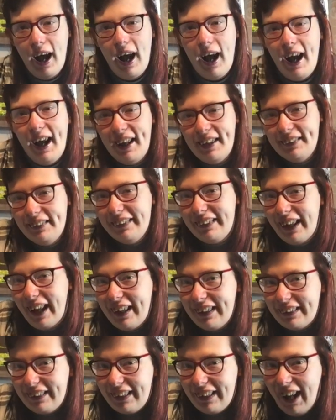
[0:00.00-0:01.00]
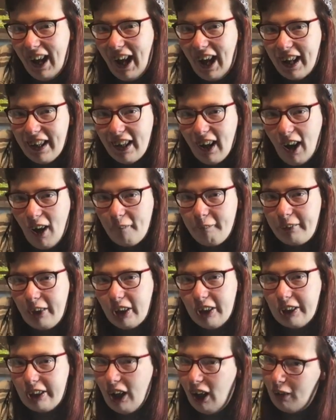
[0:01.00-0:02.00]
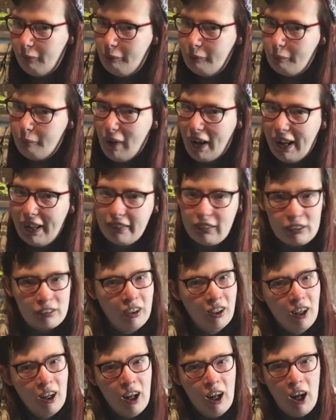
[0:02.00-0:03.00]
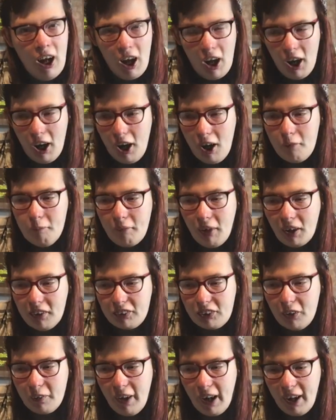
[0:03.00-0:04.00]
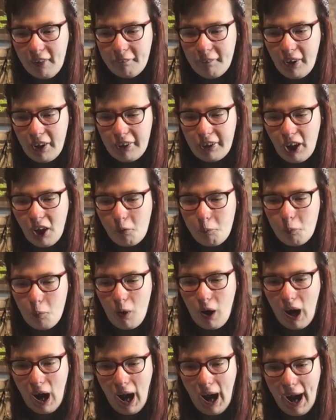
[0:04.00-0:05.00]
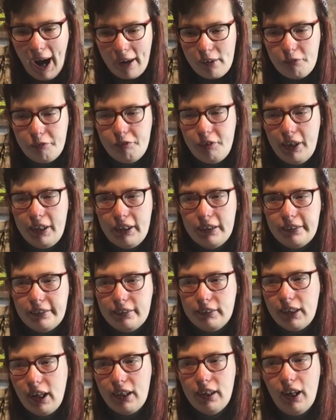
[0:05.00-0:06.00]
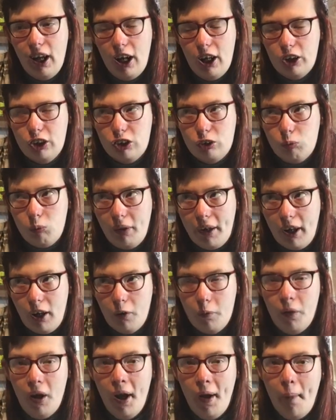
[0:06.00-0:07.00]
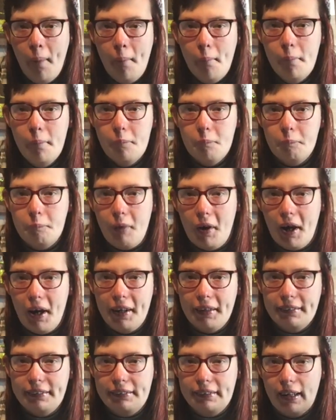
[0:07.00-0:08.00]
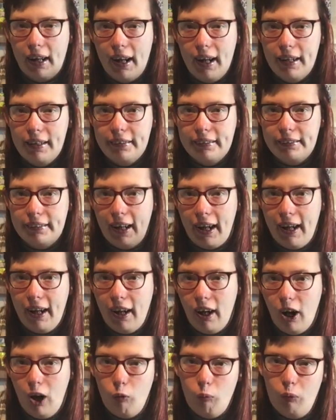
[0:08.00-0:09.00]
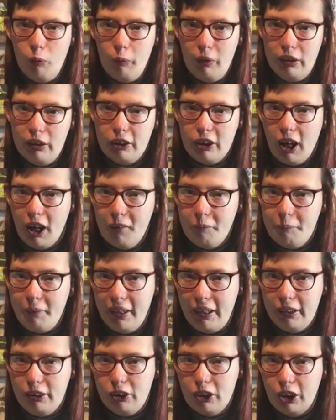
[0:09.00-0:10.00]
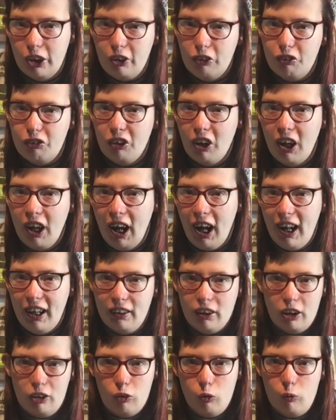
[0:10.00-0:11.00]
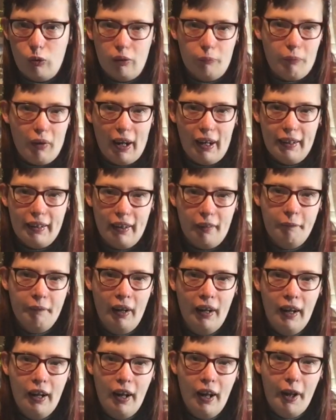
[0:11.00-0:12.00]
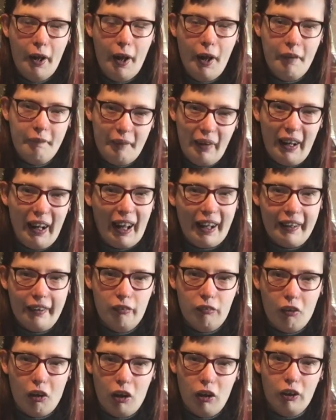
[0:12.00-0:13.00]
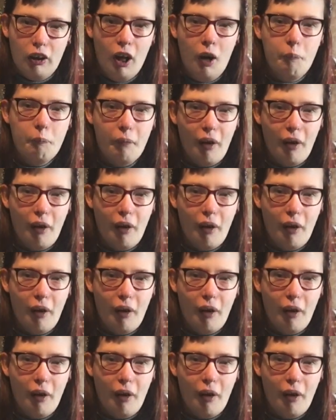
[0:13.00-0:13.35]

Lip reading: And yeah, I've got a couple bags. I do have a couple outfits as well, but that I will insert pictures as I talk about them a bit later on.